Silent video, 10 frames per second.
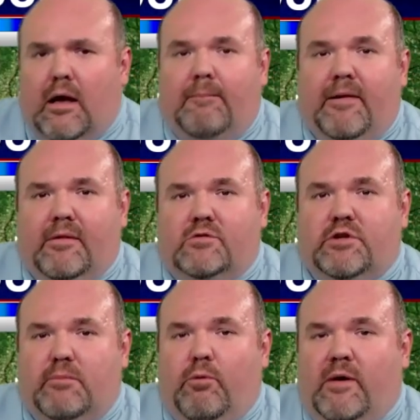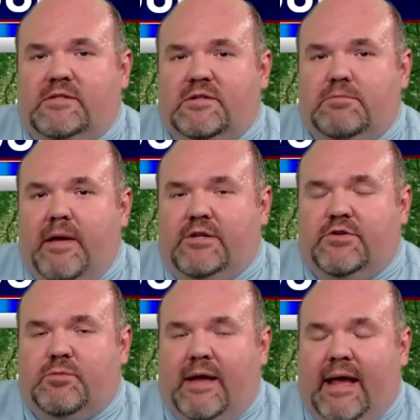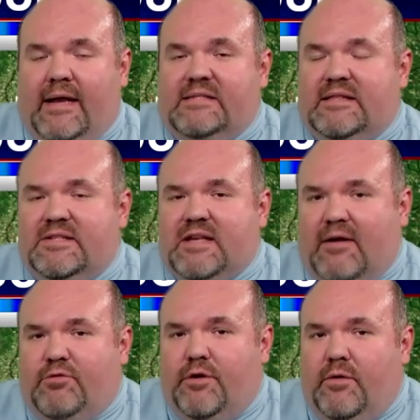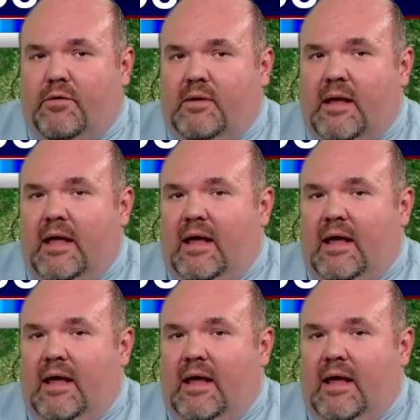upping those dew points a smidge as we head into this afternoon